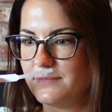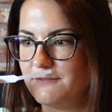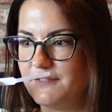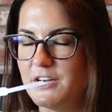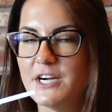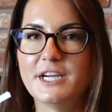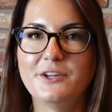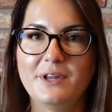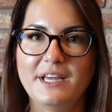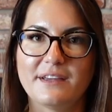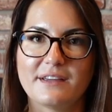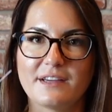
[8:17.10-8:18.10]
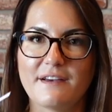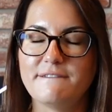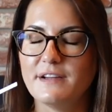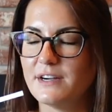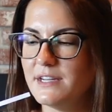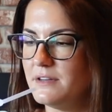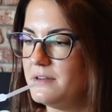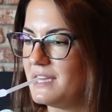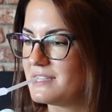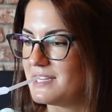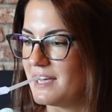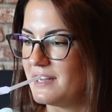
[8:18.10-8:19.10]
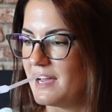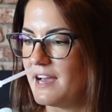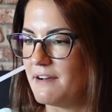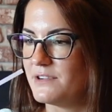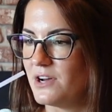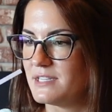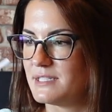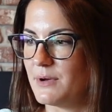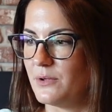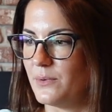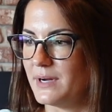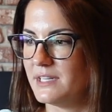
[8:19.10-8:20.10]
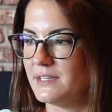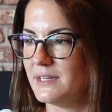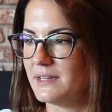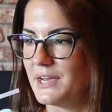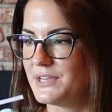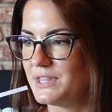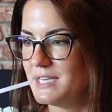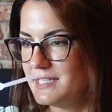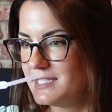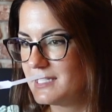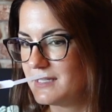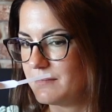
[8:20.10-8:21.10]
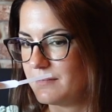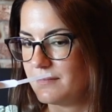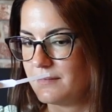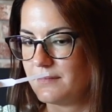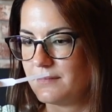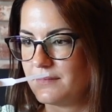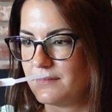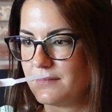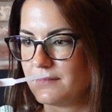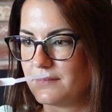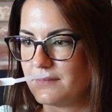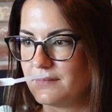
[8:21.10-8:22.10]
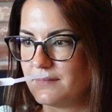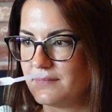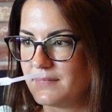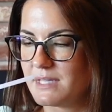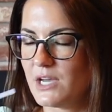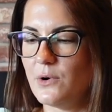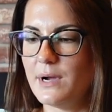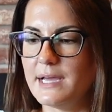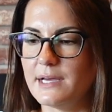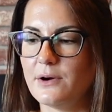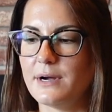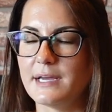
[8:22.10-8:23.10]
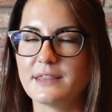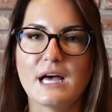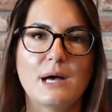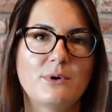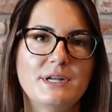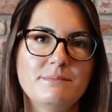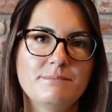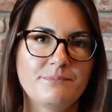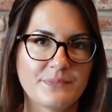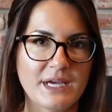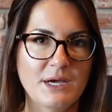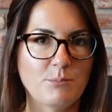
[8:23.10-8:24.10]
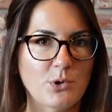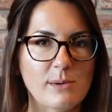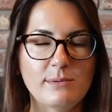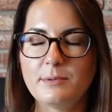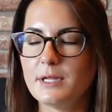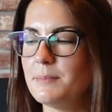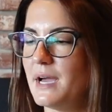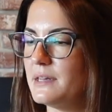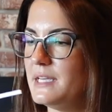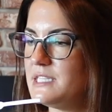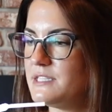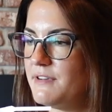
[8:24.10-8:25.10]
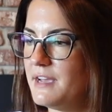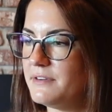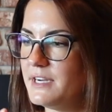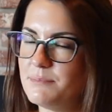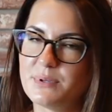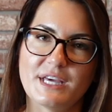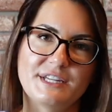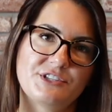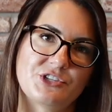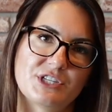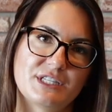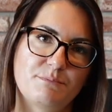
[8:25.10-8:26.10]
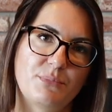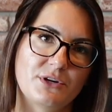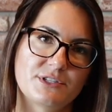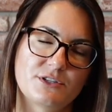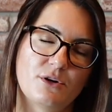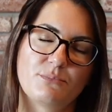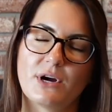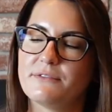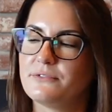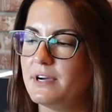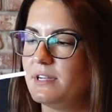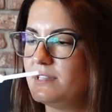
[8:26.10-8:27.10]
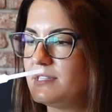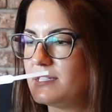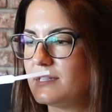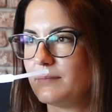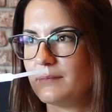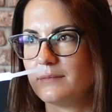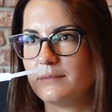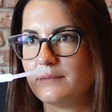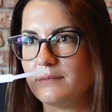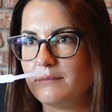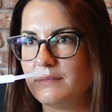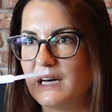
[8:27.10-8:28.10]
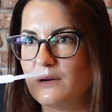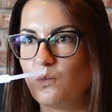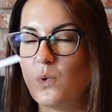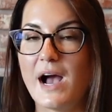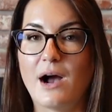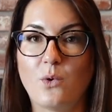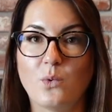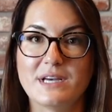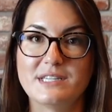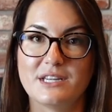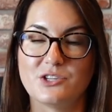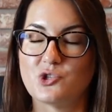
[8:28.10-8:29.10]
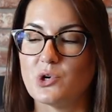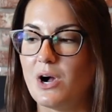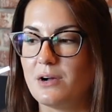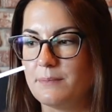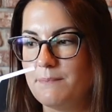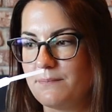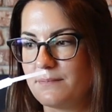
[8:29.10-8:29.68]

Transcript: Very unique, a very unique scent. I have not smelt one like this. All right, that one probably my least favorite, but that's just personal preference. But wow, is it strong.